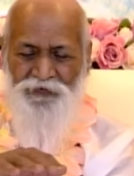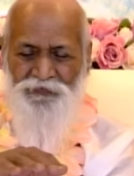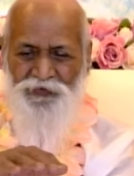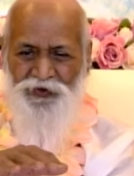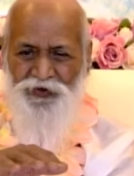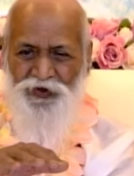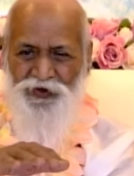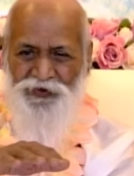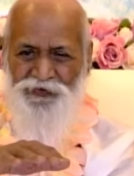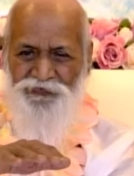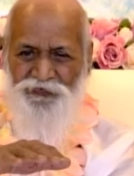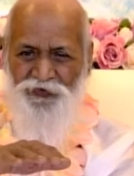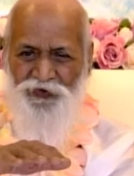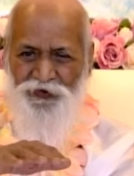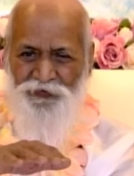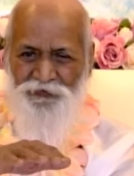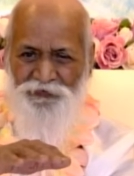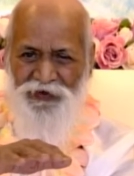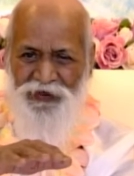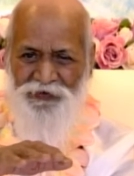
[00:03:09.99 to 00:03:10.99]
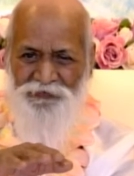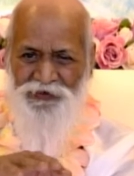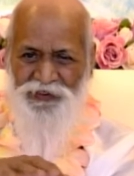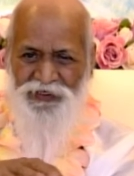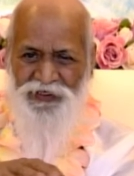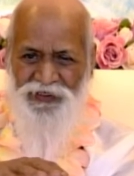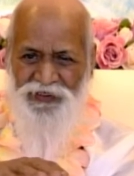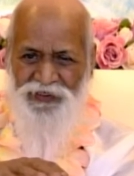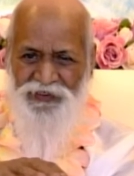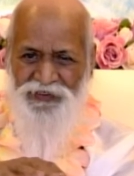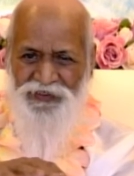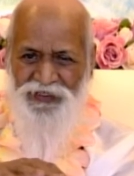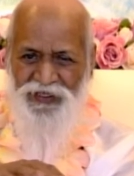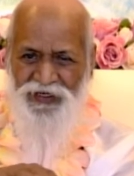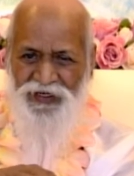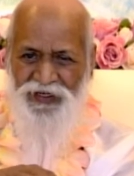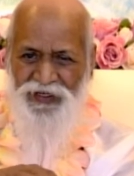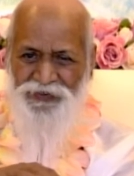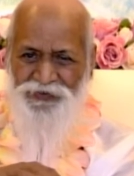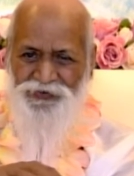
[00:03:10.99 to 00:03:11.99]
Because for memory
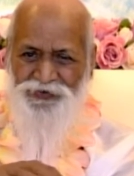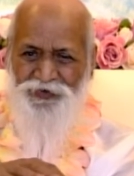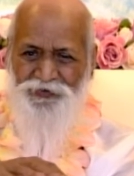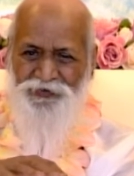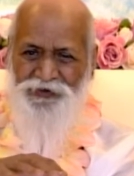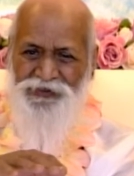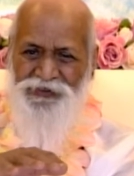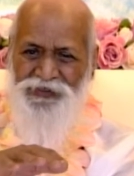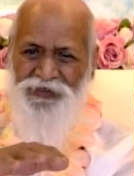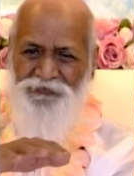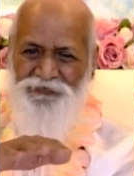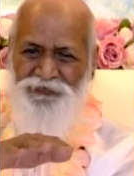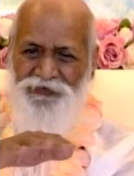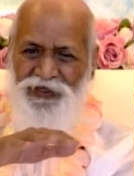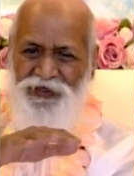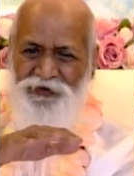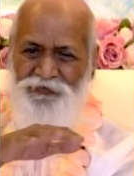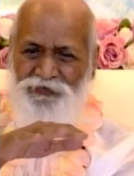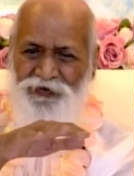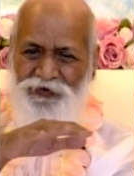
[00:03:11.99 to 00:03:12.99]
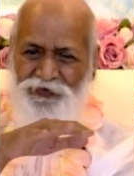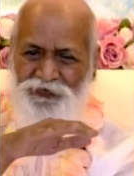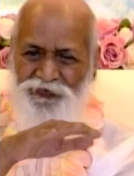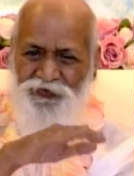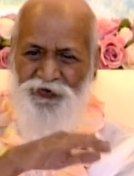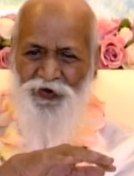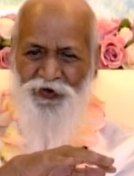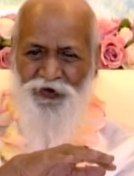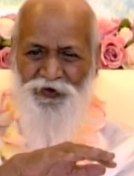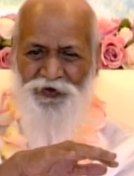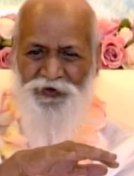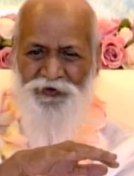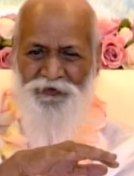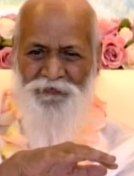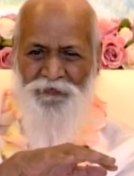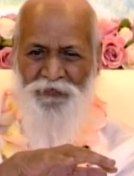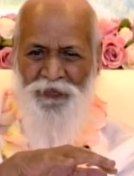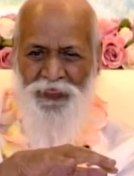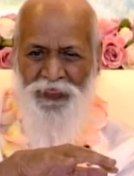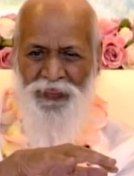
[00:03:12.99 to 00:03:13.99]
there has to be something before
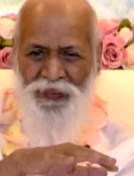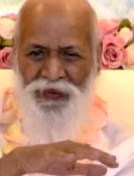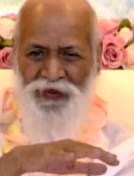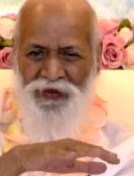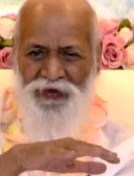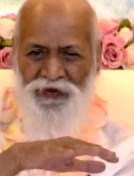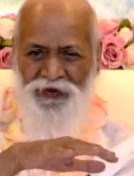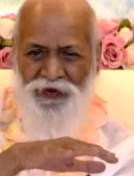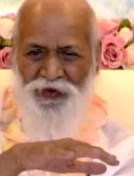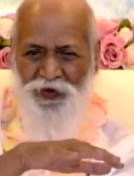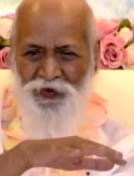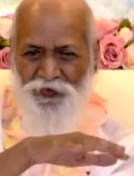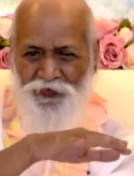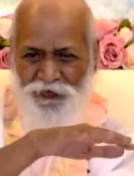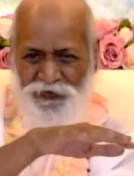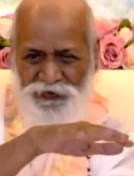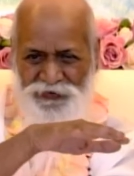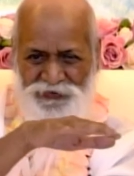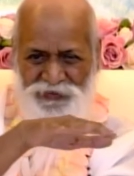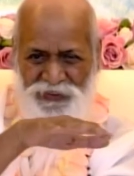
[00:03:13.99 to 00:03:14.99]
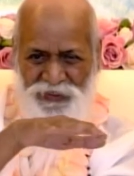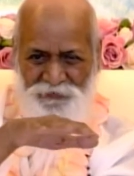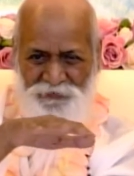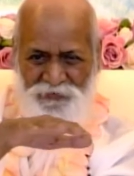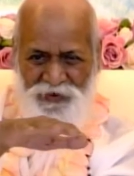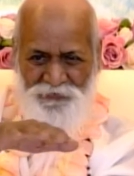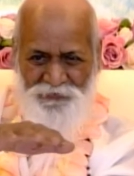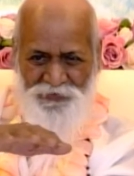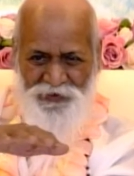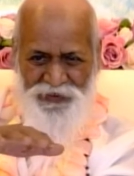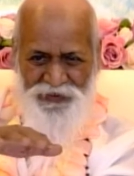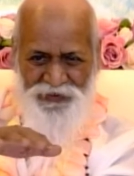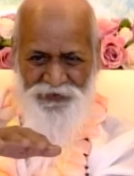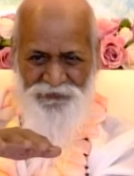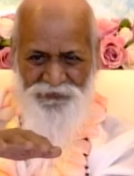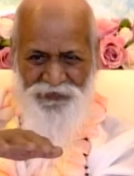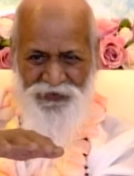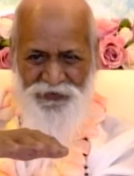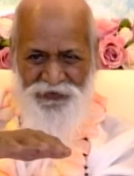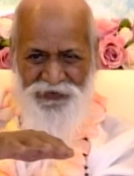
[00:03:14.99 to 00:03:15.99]
of which the
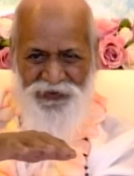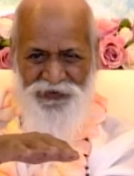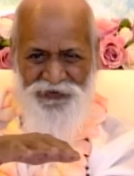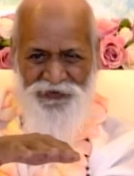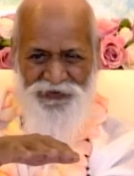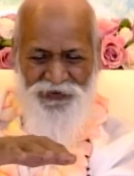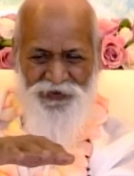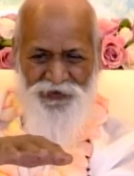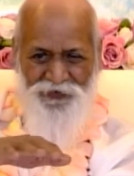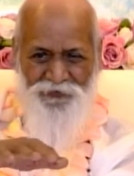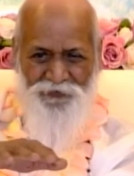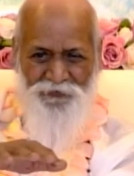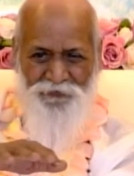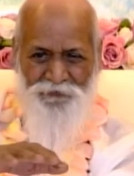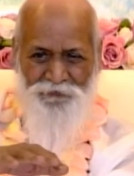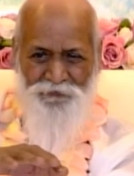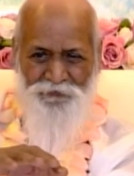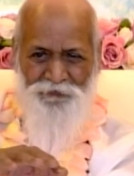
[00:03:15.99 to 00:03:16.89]
memory will continue.